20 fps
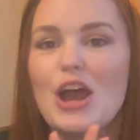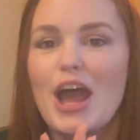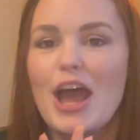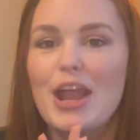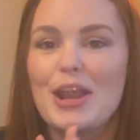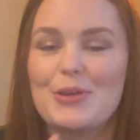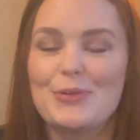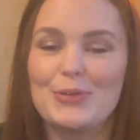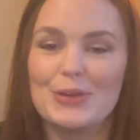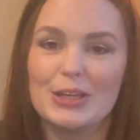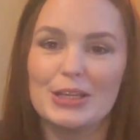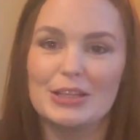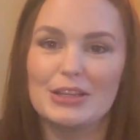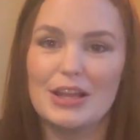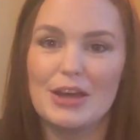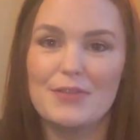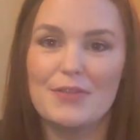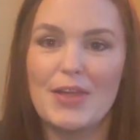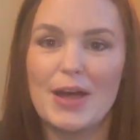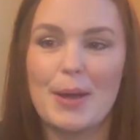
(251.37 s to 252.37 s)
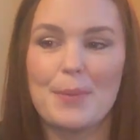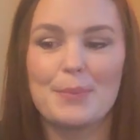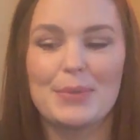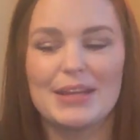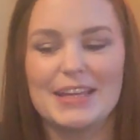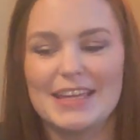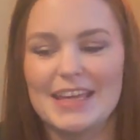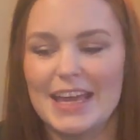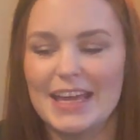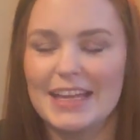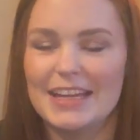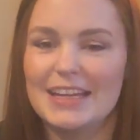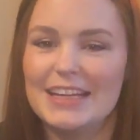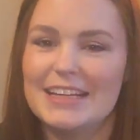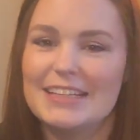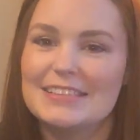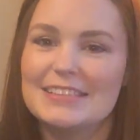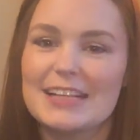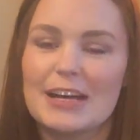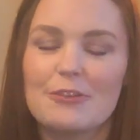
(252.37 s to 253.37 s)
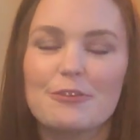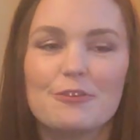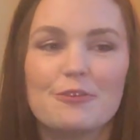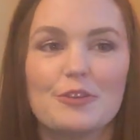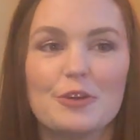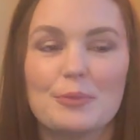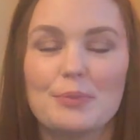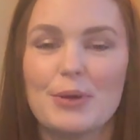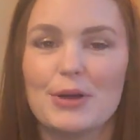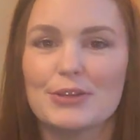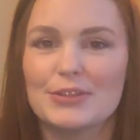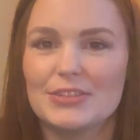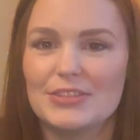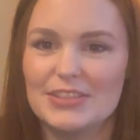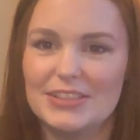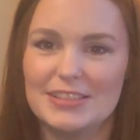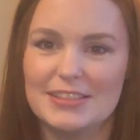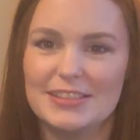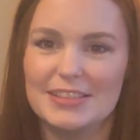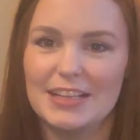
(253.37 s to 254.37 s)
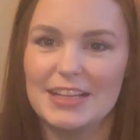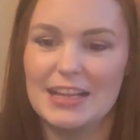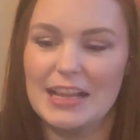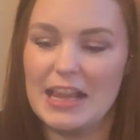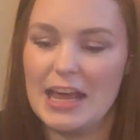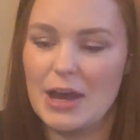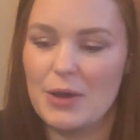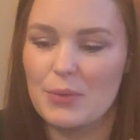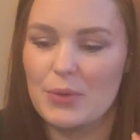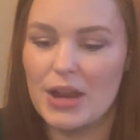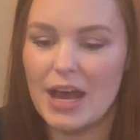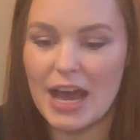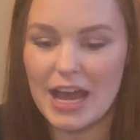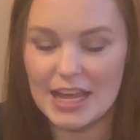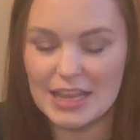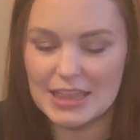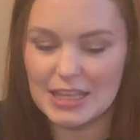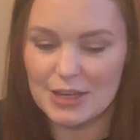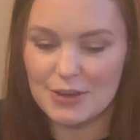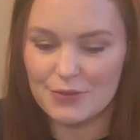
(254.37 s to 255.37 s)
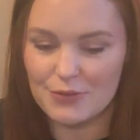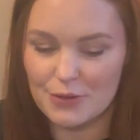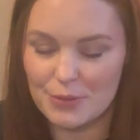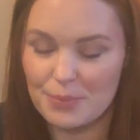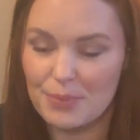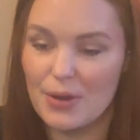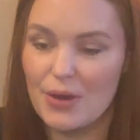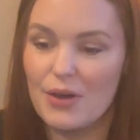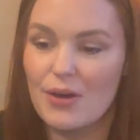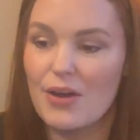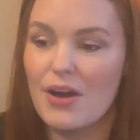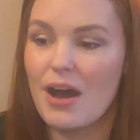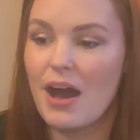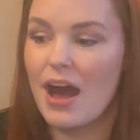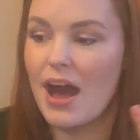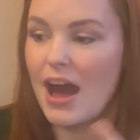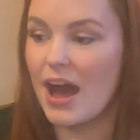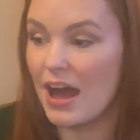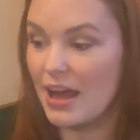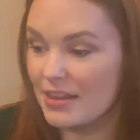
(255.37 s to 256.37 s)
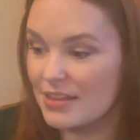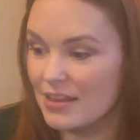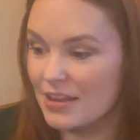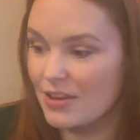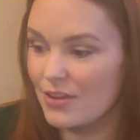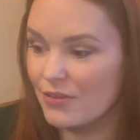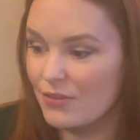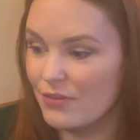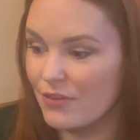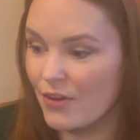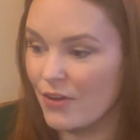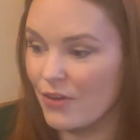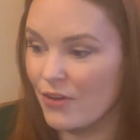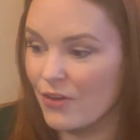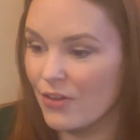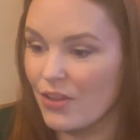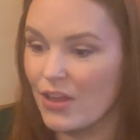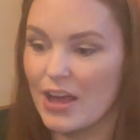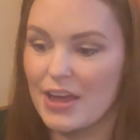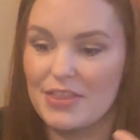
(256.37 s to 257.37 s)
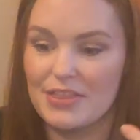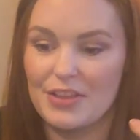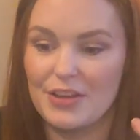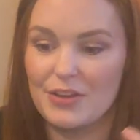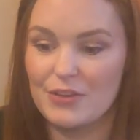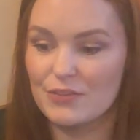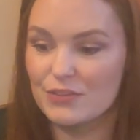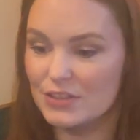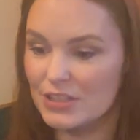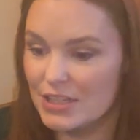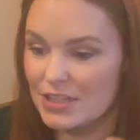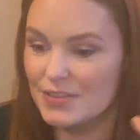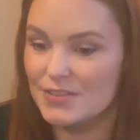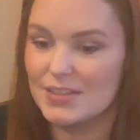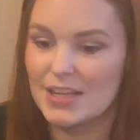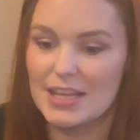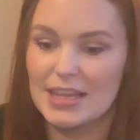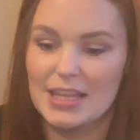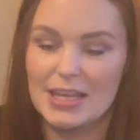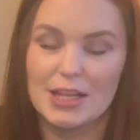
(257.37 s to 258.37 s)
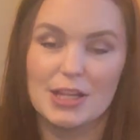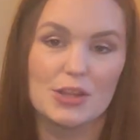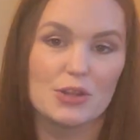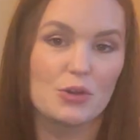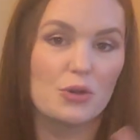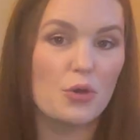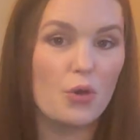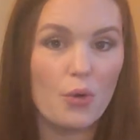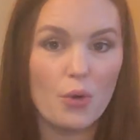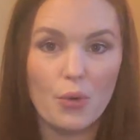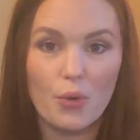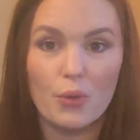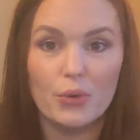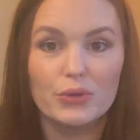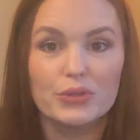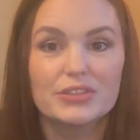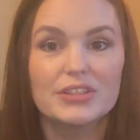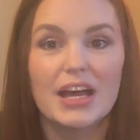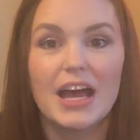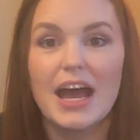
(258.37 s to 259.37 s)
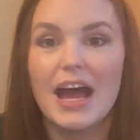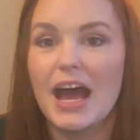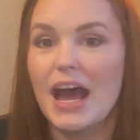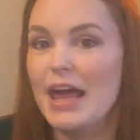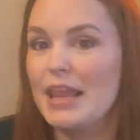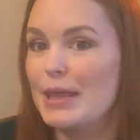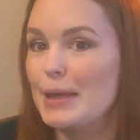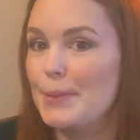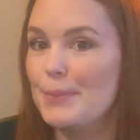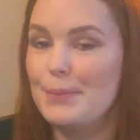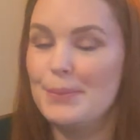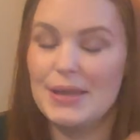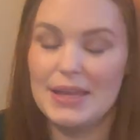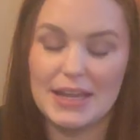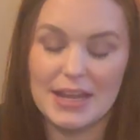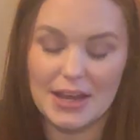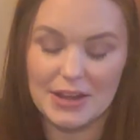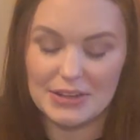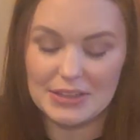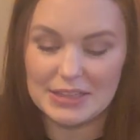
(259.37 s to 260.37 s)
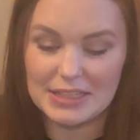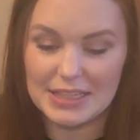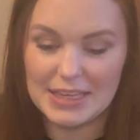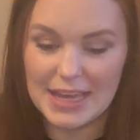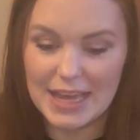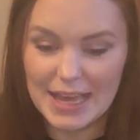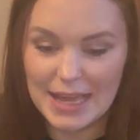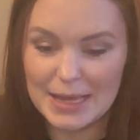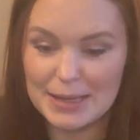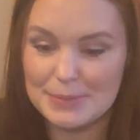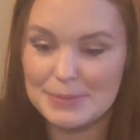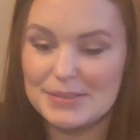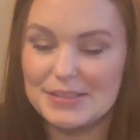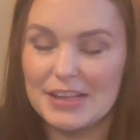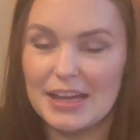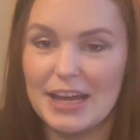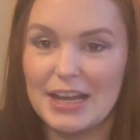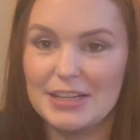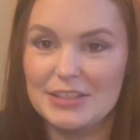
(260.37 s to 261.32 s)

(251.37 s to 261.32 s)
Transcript: And I really love that. But again, it's that football season that when I think of football, I think of fall. I think of leaves. I think of the cold. I think of being out at the games.